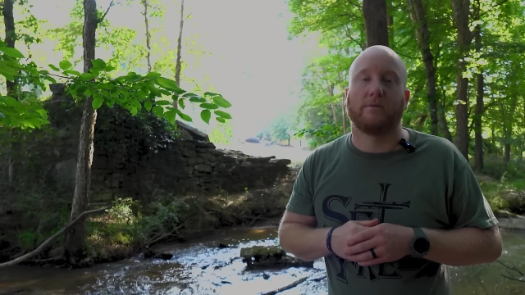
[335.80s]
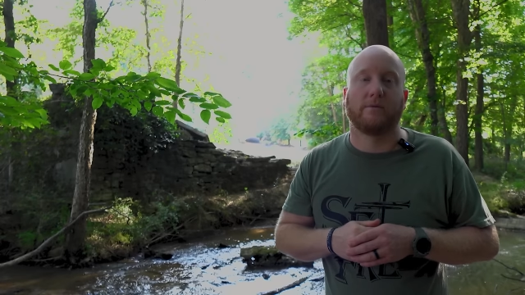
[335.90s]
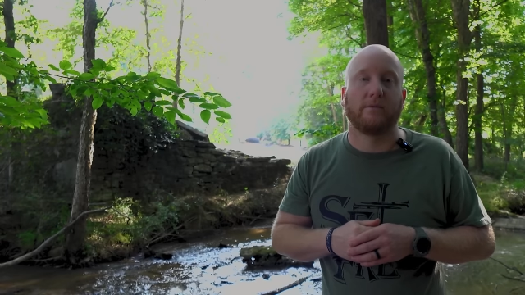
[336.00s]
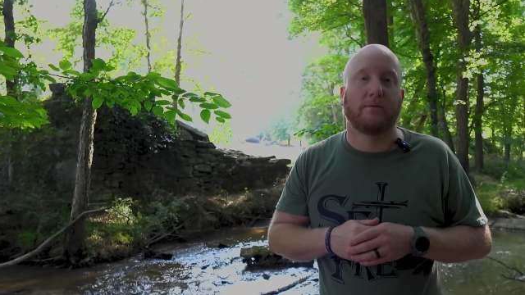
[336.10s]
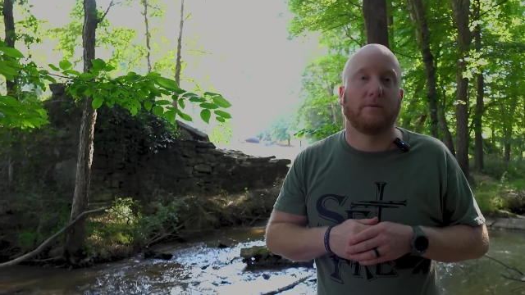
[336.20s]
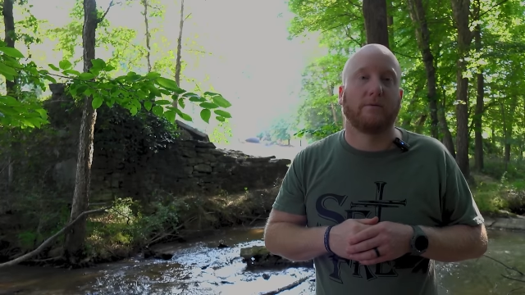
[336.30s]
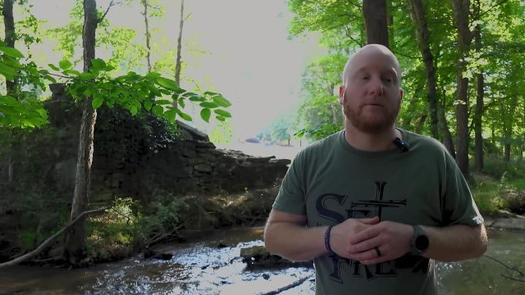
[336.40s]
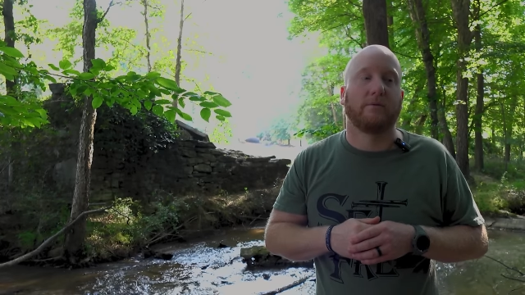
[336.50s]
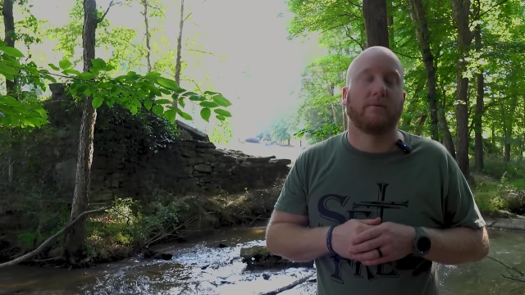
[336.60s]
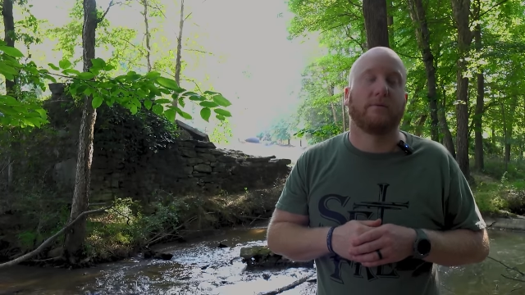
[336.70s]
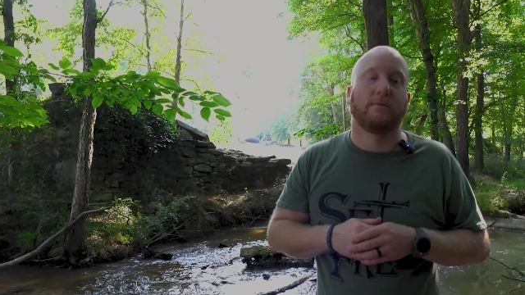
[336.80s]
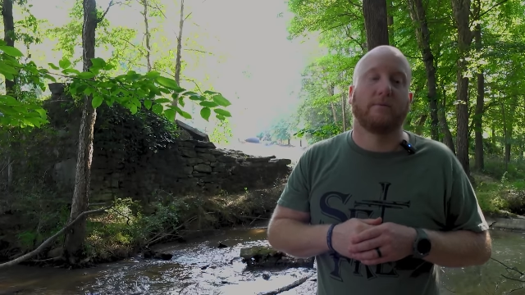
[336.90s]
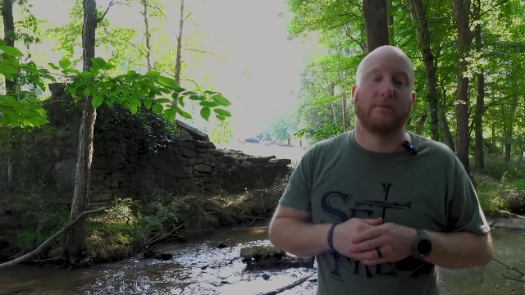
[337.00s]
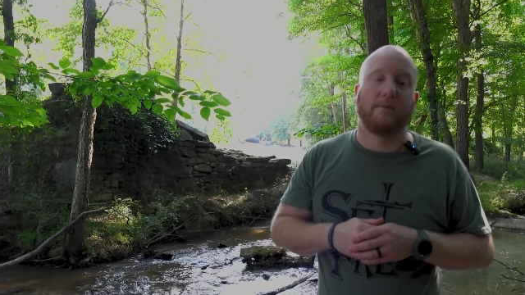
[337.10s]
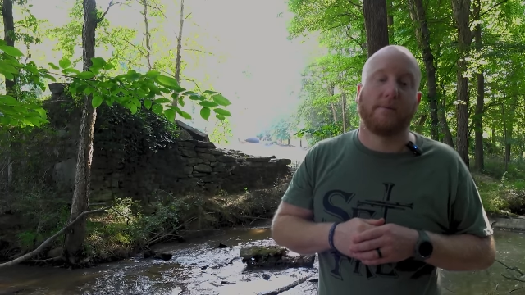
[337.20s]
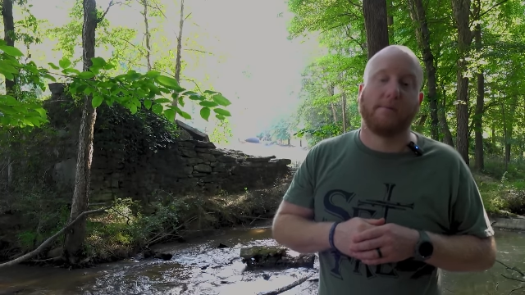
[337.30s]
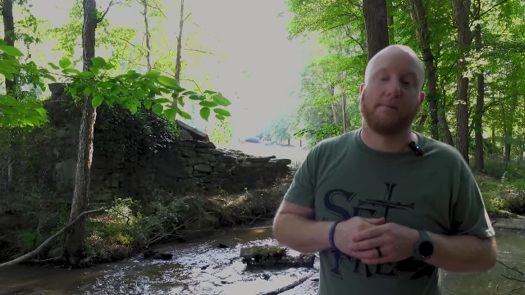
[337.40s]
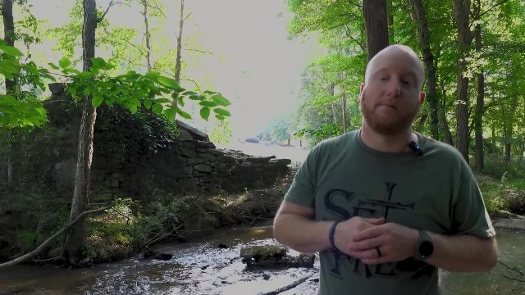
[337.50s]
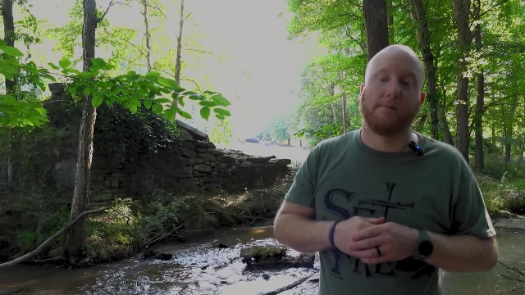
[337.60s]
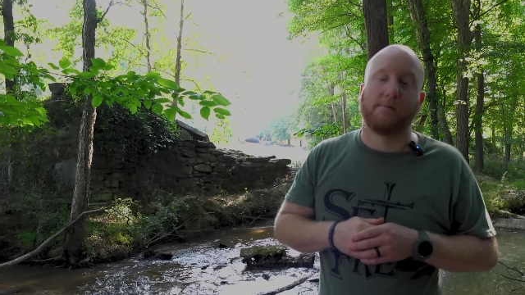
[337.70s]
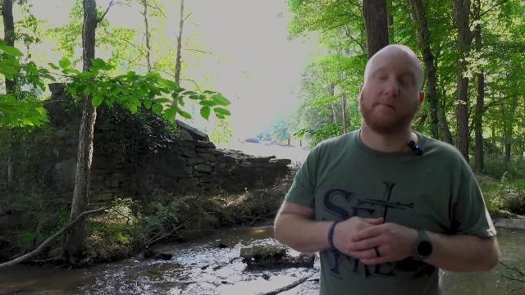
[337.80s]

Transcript: No one is speaking in this clip.